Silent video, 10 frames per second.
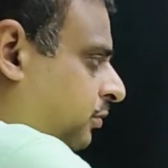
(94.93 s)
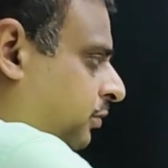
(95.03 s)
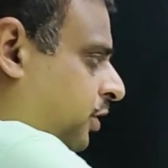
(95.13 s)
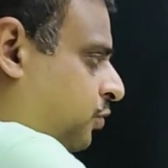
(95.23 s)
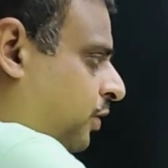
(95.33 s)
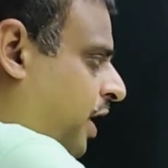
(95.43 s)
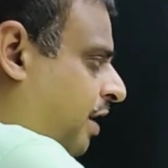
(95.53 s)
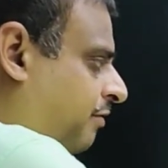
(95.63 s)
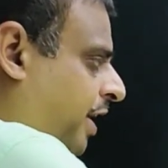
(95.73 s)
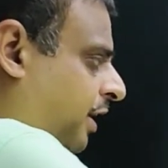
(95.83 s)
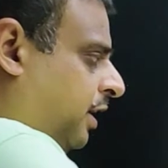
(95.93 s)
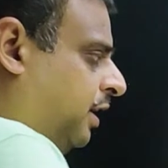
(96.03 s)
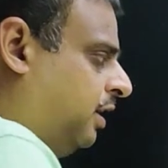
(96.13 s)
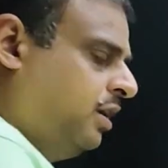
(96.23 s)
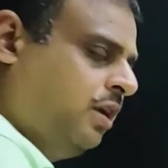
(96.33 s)
This will have angle
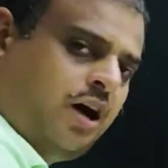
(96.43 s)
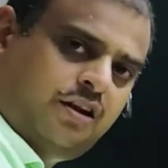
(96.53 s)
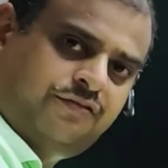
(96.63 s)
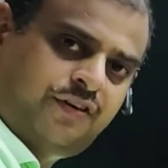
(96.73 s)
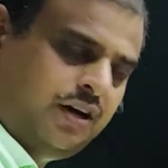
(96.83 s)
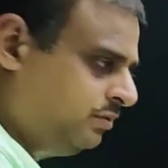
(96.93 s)
alpha.